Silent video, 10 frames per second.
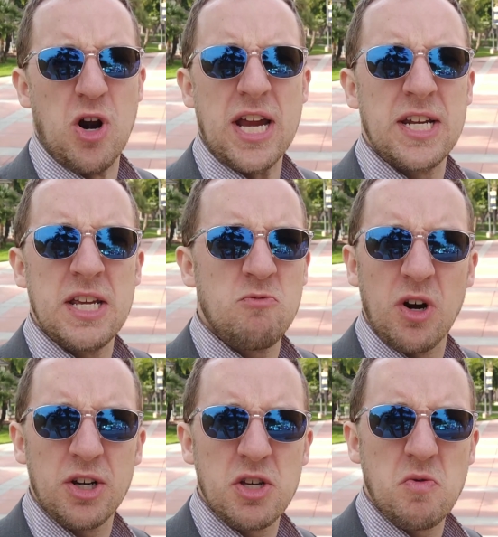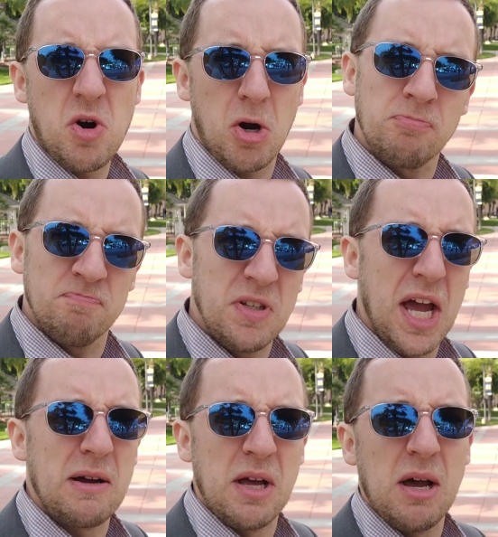raining where you are?
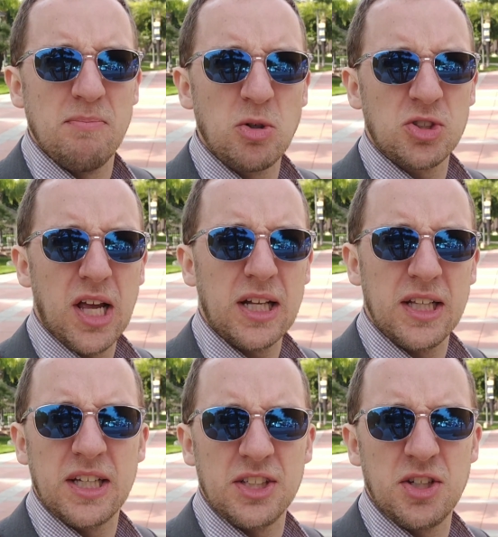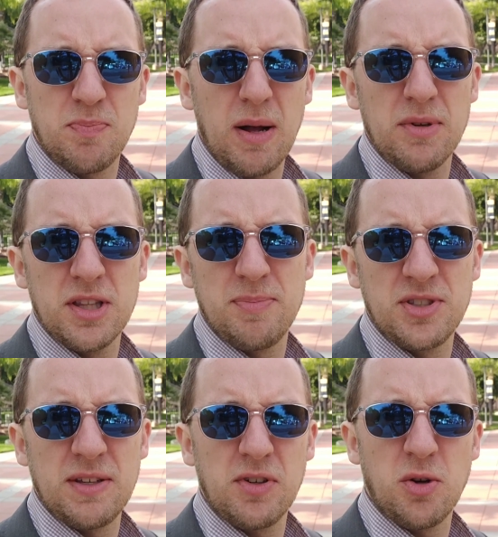Yeah, most likely because you're probably in the
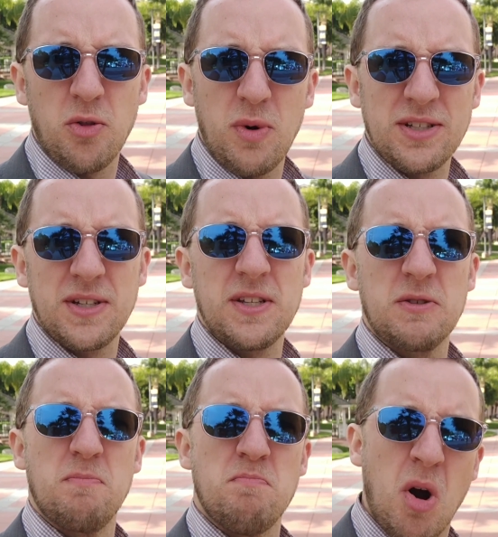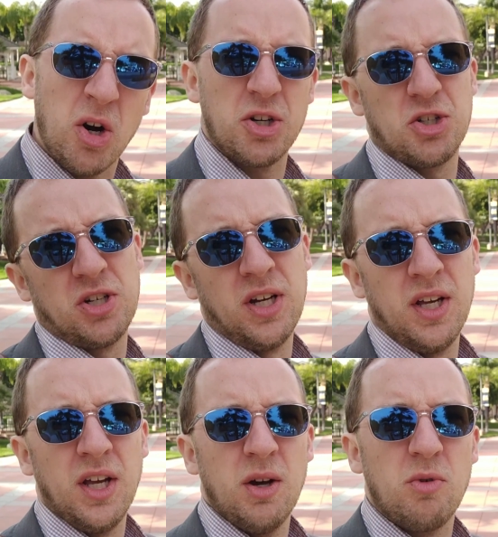Pacific Northwest and it's March.
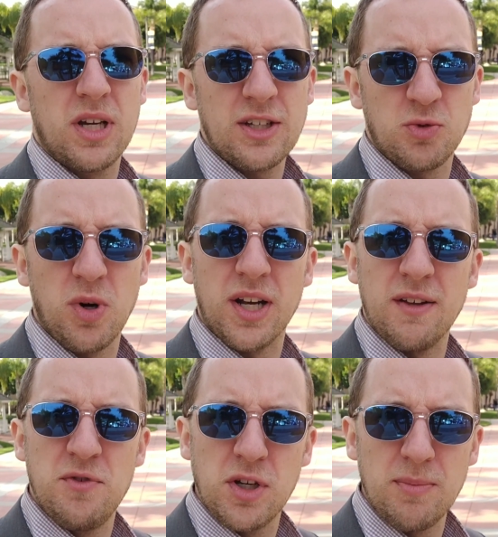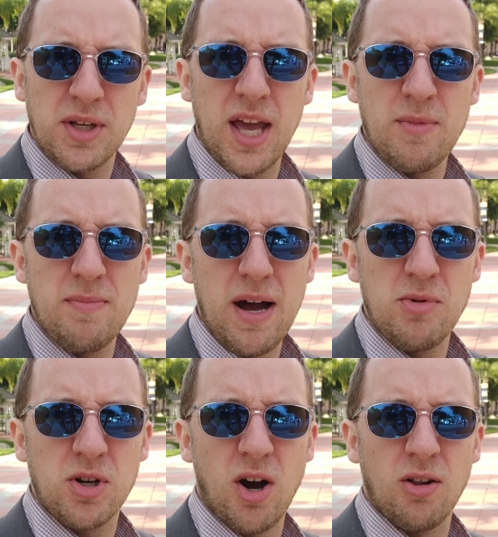Well, guess what? If you come to Canby
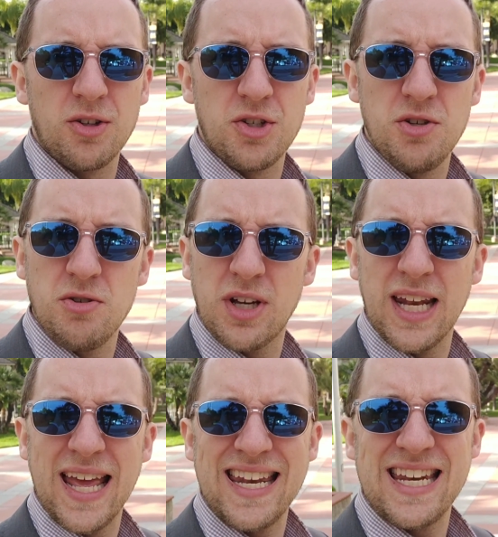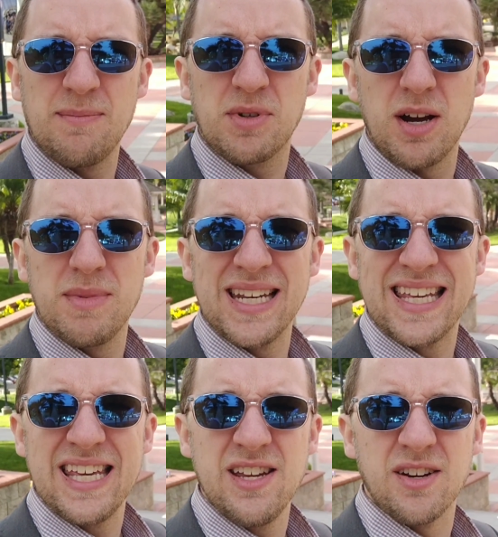Bible College, you can end up coming
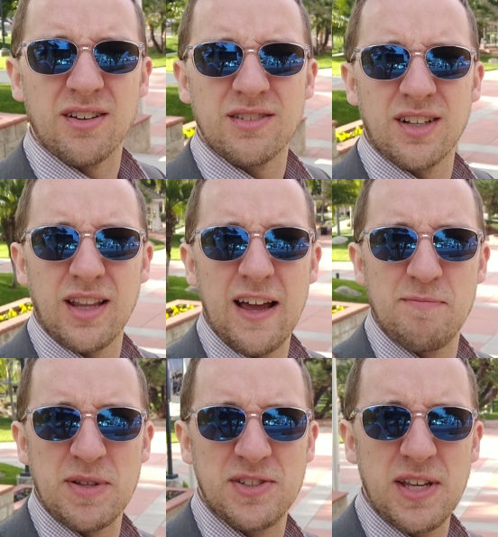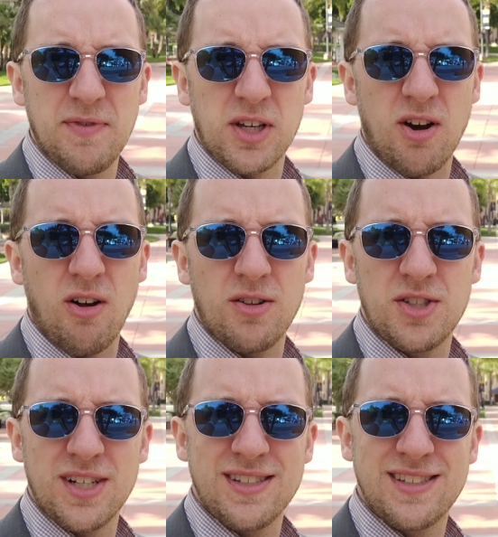here to Life Pacific
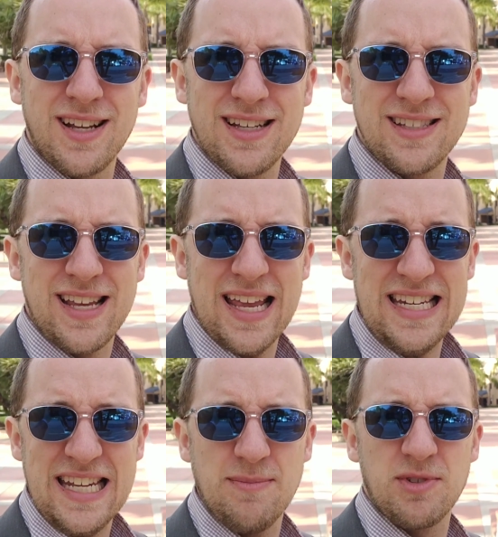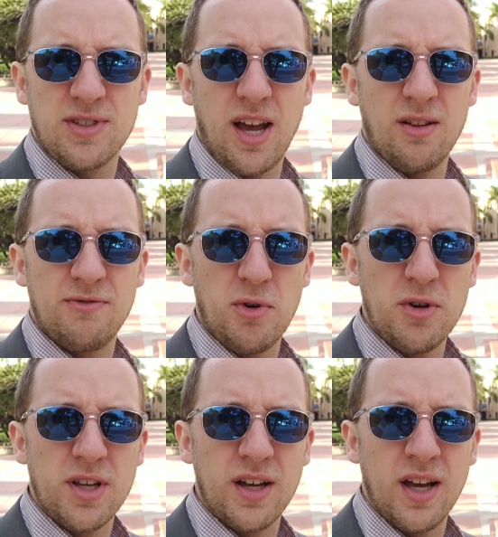College in sunny San Dimas,
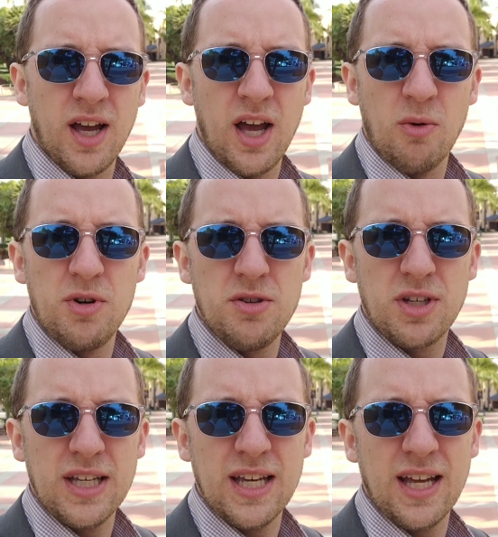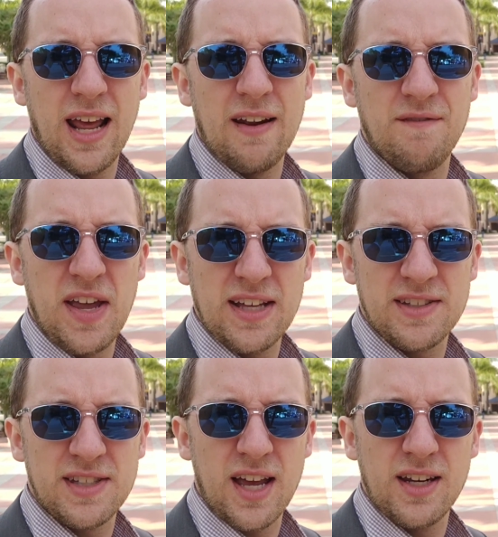California, where you can get
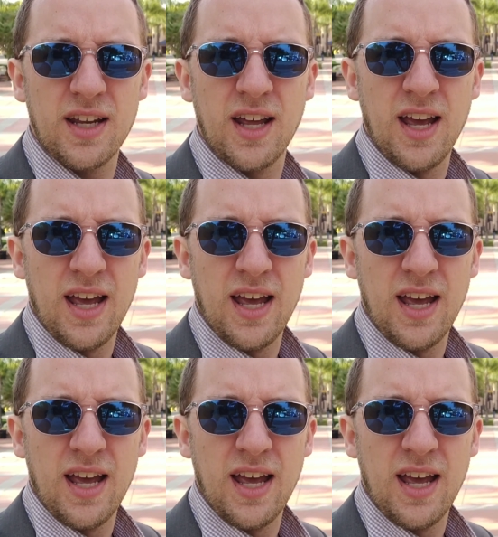advanced standing